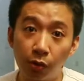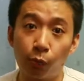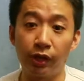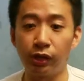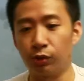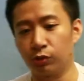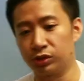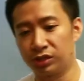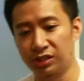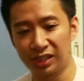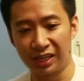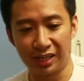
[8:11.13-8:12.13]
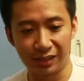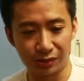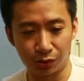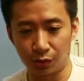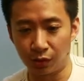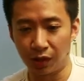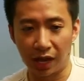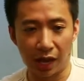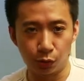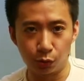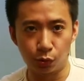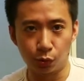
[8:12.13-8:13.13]
windows. So
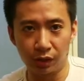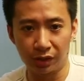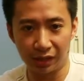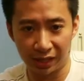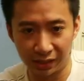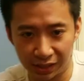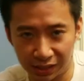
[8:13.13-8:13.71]
how to do it? Like